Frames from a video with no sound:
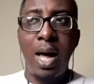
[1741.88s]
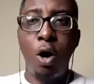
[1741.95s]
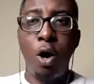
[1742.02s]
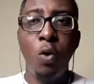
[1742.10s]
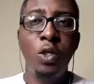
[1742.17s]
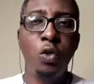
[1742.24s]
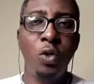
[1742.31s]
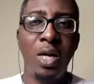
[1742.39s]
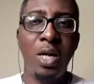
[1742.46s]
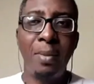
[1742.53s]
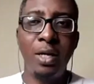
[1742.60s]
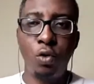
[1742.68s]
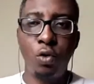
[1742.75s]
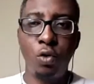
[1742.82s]
always showed her
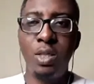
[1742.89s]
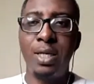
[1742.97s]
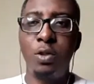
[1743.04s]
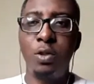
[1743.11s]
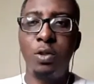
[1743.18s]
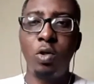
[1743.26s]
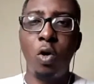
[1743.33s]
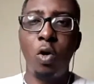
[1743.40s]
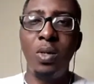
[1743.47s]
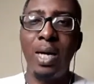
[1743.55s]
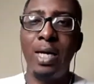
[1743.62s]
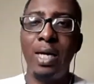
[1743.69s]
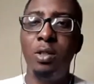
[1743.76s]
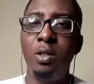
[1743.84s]
my drawings, and she was
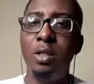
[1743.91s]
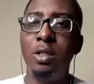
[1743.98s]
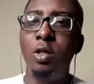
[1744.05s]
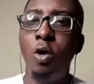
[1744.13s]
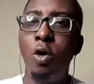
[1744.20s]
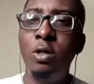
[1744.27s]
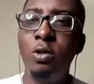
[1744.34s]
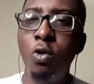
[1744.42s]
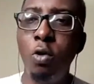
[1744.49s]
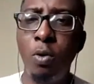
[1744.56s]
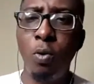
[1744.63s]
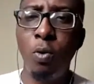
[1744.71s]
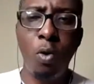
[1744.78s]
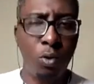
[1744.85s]
always and she always
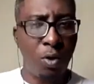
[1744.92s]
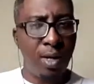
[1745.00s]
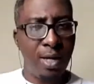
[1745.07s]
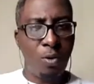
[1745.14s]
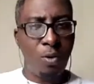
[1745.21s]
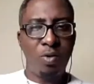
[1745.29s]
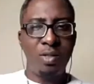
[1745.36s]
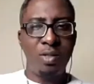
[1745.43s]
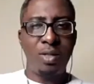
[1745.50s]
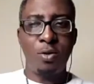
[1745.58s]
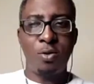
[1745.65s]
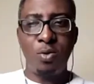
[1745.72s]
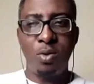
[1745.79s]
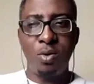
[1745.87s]
told me, "Oh, Tola, your drawings are
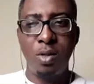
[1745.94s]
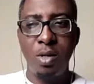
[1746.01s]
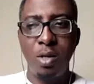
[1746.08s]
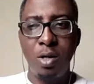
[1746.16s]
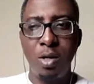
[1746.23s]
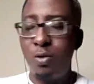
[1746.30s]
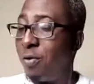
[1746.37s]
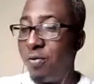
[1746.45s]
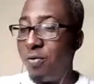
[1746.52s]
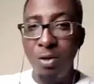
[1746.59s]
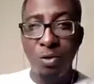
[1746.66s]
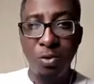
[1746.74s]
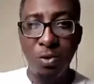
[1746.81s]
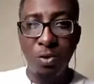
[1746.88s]
good. You are
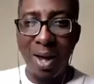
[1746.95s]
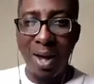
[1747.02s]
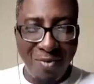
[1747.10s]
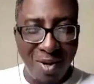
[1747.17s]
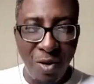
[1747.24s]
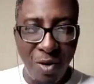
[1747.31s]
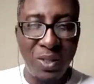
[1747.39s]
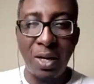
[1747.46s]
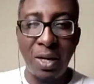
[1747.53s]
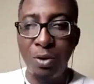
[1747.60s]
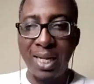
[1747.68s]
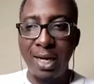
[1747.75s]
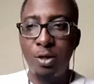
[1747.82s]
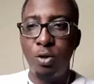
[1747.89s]
really good. Oh, I really wish I was
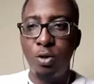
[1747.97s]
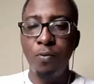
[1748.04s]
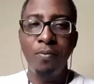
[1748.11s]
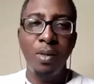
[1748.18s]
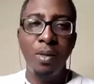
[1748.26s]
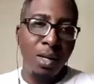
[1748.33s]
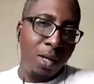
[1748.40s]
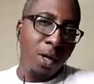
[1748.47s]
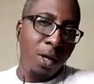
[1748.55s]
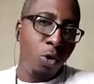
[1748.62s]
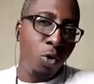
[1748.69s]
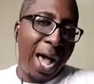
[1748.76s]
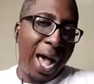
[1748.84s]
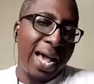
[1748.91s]
like you." Look,
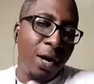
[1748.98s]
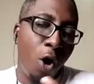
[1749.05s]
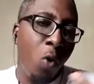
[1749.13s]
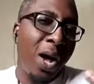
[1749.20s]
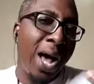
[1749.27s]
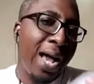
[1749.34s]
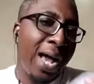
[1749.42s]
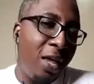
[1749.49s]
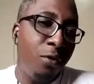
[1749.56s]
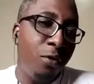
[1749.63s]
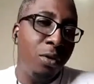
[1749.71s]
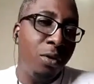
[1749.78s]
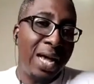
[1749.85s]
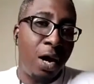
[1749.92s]
even
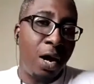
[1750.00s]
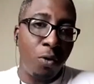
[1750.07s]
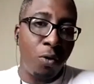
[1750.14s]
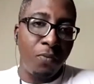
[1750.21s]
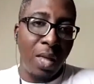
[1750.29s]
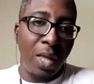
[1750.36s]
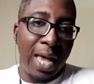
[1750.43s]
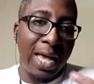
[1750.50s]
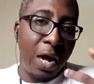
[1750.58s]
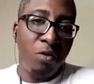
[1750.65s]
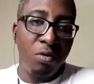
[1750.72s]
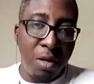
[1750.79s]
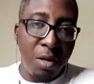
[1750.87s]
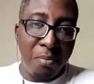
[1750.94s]
now I can
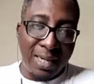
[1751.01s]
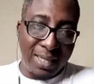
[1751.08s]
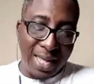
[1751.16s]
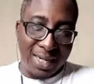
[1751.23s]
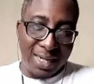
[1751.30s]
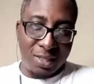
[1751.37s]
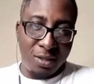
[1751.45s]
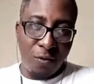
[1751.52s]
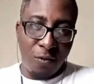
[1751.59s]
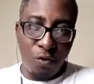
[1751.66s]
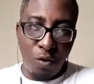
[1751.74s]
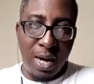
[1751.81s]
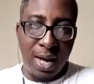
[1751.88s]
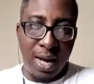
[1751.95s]
remember that from
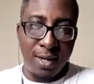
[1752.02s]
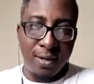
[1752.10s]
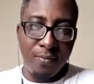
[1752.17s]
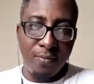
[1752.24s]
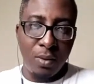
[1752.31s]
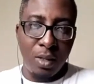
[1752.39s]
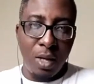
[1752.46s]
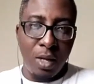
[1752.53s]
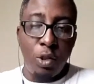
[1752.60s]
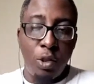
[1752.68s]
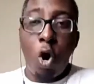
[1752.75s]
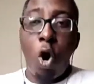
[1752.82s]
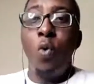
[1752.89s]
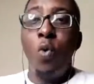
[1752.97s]
her. She
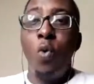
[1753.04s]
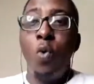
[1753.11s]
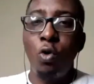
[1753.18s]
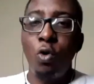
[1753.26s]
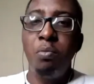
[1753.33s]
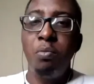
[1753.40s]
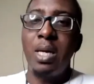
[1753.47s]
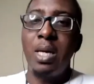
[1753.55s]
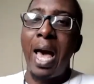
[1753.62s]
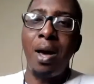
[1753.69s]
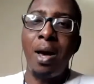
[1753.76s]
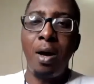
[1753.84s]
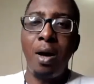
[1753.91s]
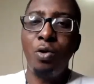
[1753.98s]
always told me,
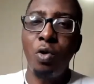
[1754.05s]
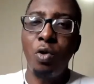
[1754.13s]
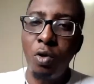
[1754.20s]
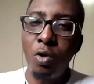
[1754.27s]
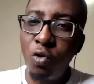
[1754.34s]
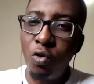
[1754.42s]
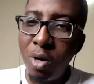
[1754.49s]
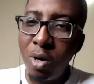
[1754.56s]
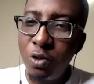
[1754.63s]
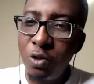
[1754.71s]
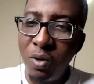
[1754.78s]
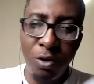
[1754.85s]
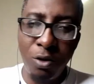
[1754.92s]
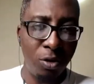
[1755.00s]
your drawing is
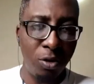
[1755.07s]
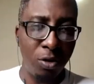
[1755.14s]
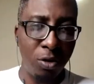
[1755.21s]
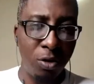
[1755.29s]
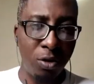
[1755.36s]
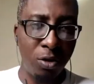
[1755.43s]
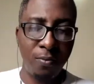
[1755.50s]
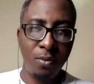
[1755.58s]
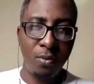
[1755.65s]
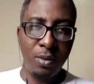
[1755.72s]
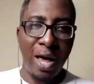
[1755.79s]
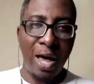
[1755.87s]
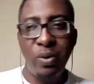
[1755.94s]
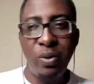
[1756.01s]
really good. I
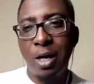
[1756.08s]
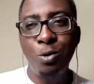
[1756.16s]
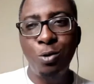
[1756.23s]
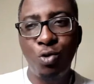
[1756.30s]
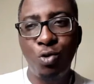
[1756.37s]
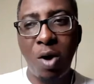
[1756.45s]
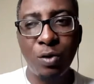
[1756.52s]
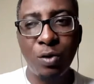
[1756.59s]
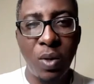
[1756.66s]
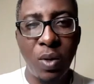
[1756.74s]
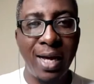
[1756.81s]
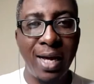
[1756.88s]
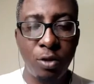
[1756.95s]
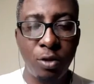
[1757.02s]
wish I could draw as well
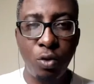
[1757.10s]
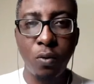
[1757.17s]
as you.